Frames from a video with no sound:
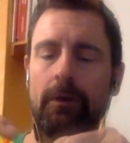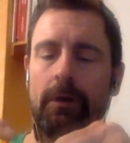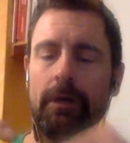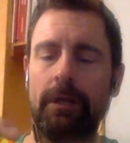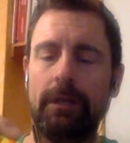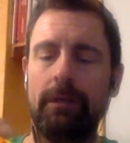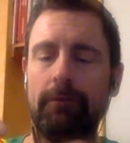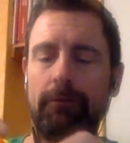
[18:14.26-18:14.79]

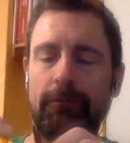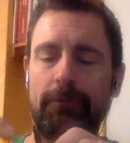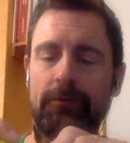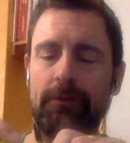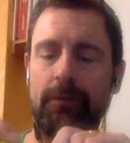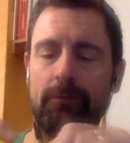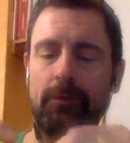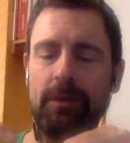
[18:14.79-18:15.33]
All right, if
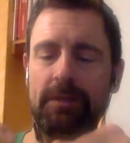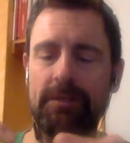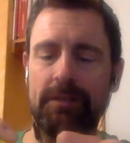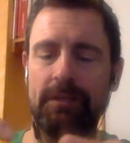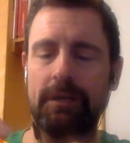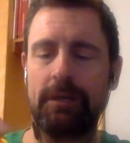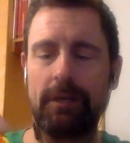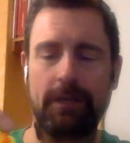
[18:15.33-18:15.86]
for some
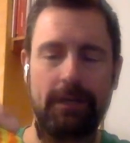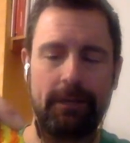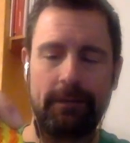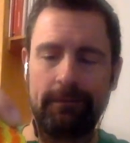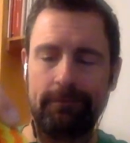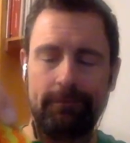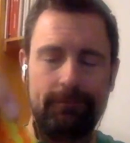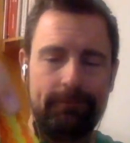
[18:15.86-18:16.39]
reason
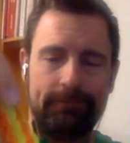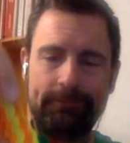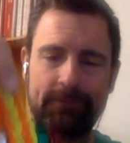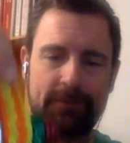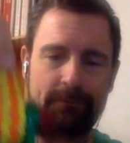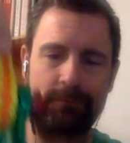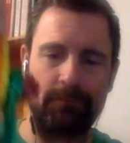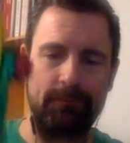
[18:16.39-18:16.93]
I
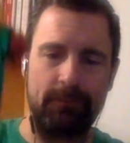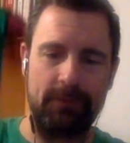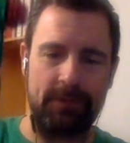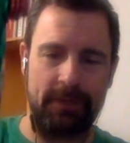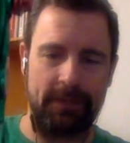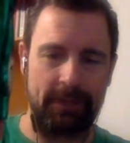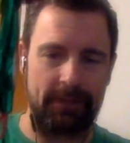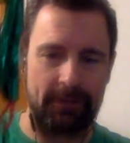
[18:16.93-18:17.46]

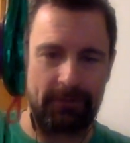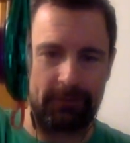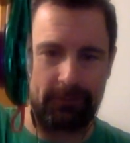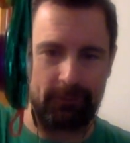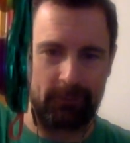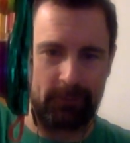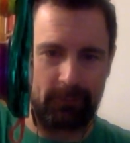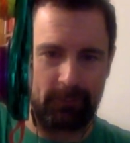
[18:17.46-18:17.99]
didn't
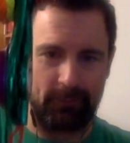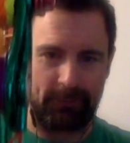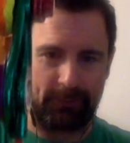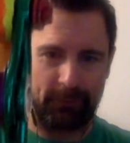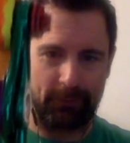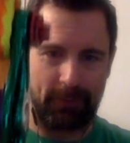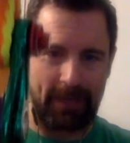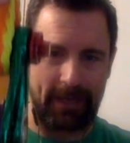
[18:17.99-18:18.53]

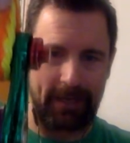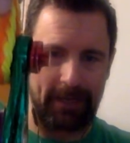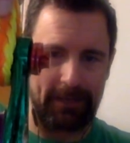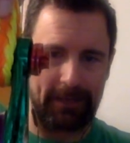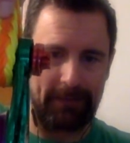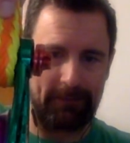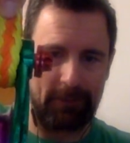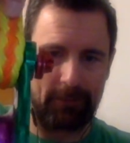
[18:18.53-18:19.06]
screw that
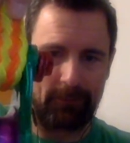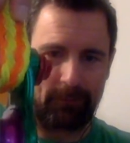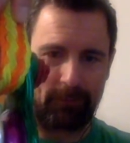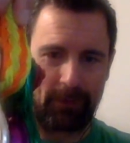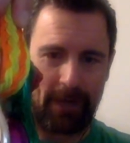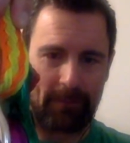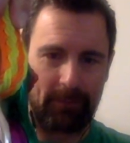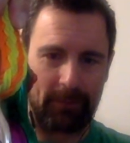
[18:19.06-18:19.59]
in
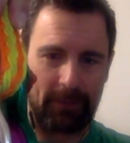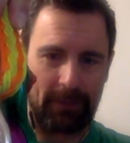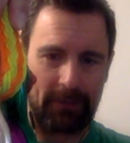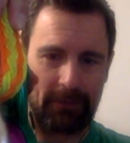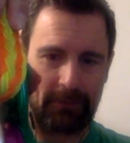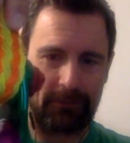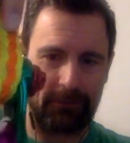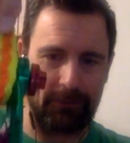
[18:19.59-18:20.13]
properly
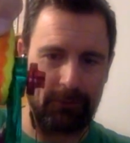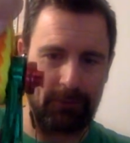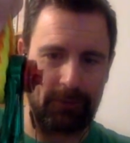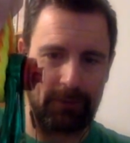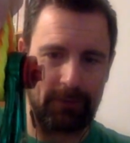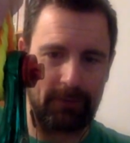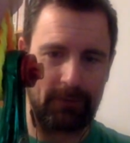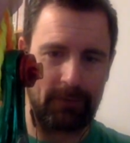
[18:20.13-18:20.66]
or screw
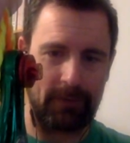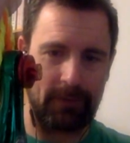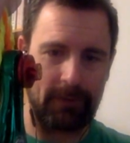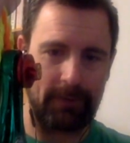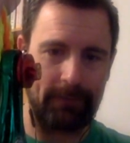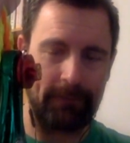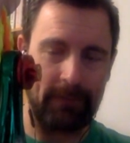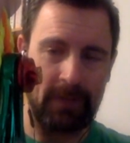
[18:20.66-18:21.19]

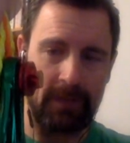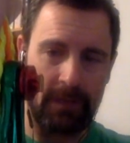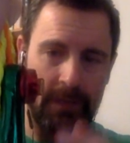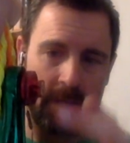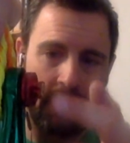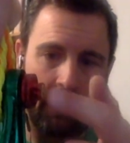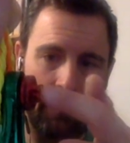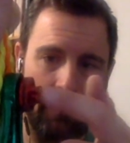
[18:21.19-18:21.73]
the
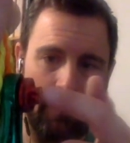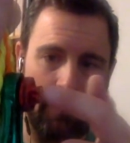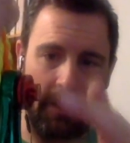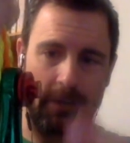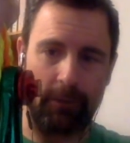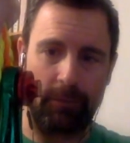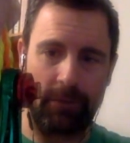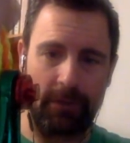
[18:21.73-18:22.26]

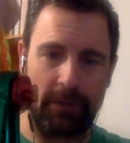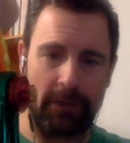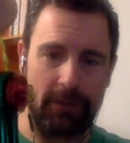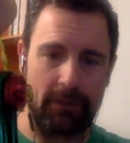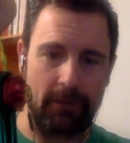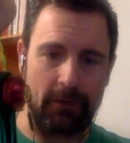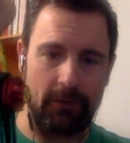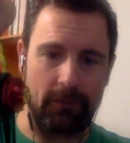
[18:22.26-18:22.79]
anchor pin
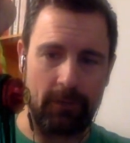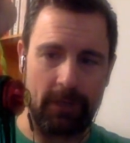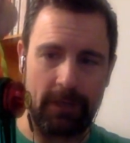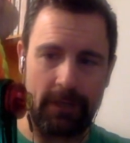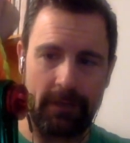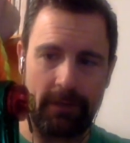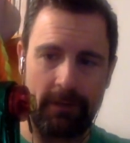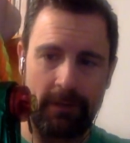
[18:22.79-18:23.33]
in all the
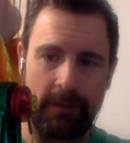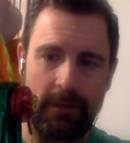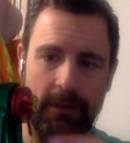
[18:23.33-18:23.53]
way,